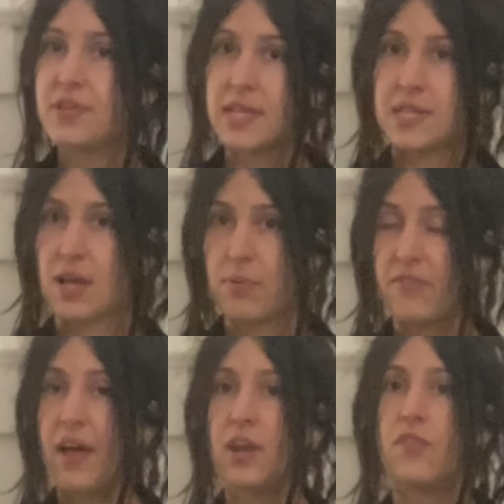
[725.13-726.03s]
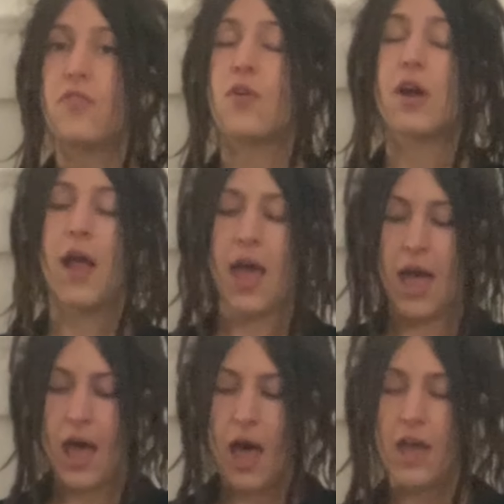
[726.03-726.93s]
and obviously it's not provided for,
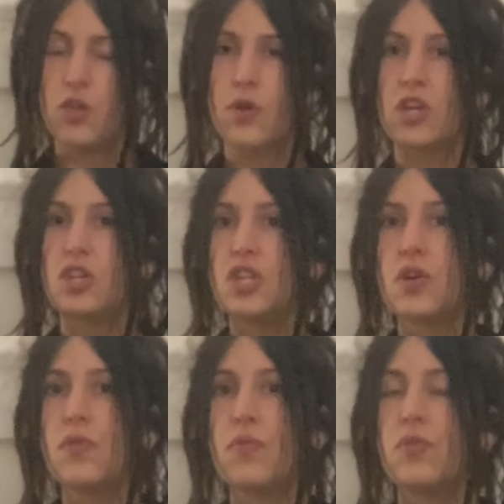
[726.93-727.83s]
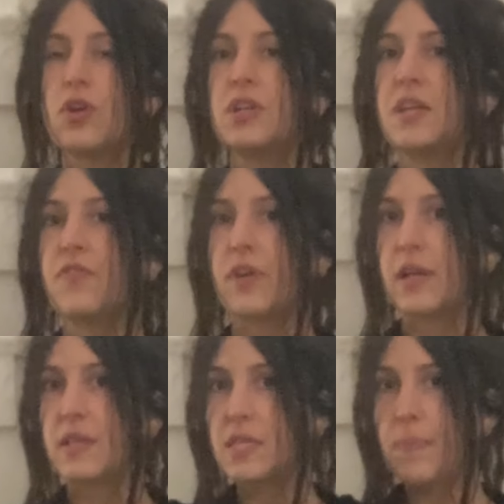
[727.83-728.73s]
you can do your
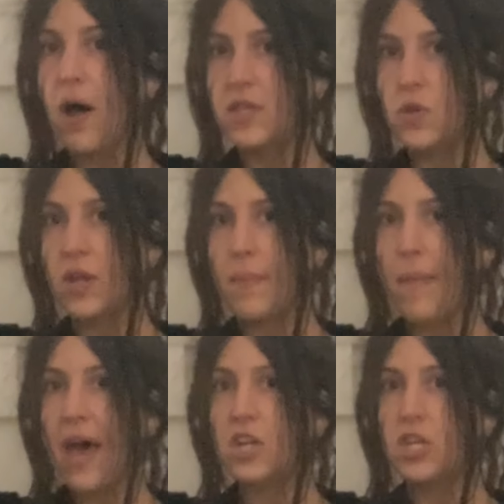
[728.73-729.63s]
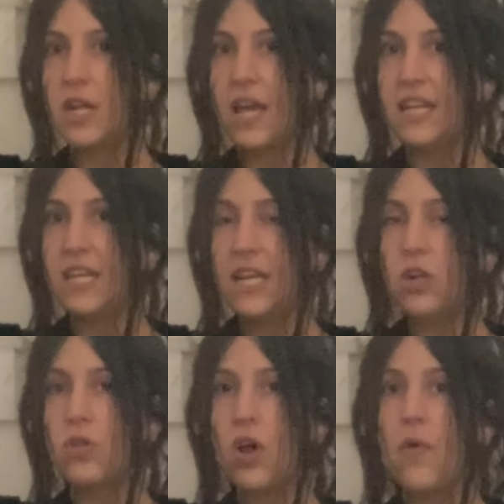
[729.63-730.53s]
different spots. You can imagine a
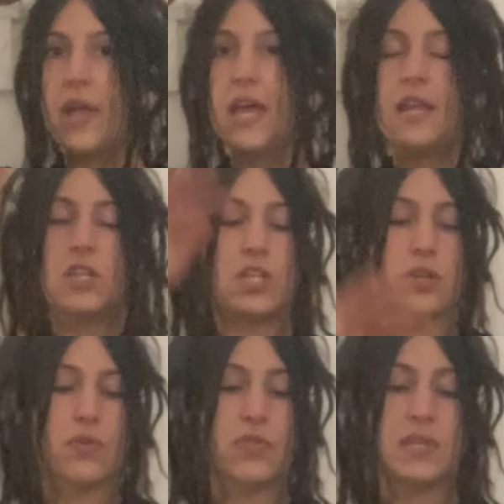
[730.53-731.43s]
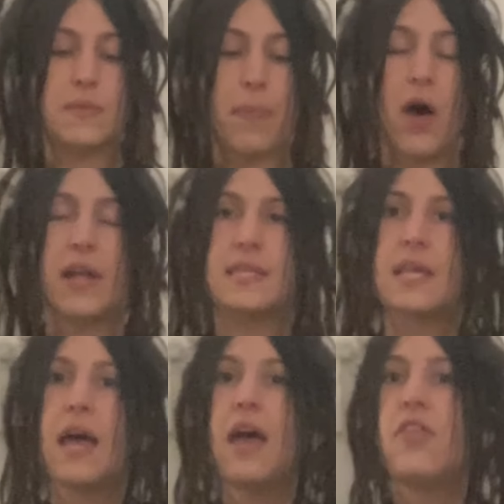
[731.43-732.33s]
needle going into the
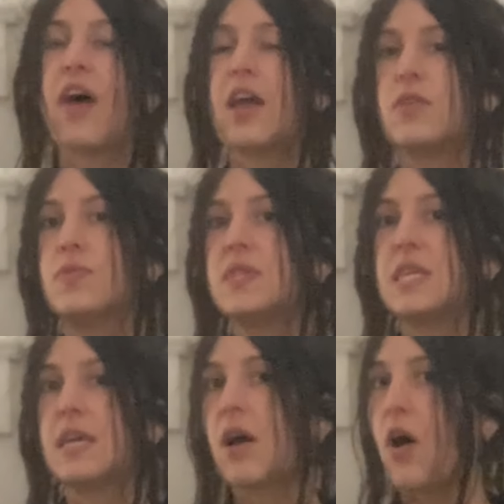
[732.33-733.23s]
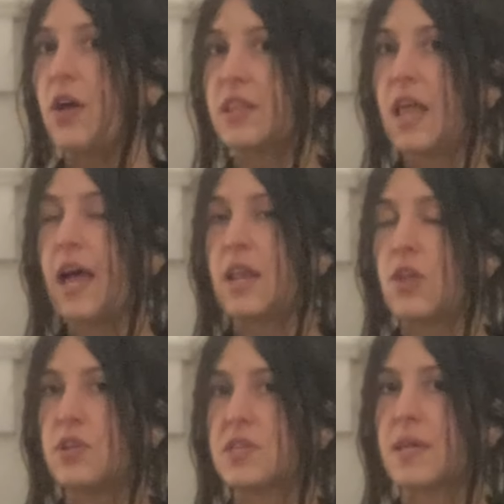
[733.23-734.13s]
spots that you see online.
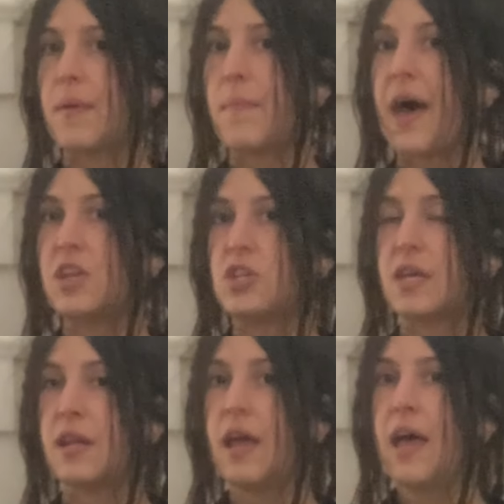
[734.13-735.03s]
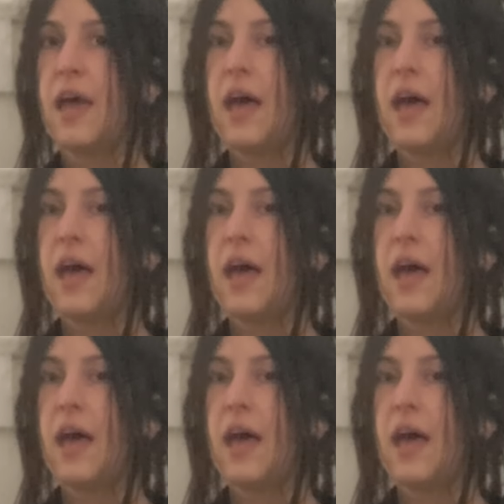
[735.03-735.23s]
You can just imagine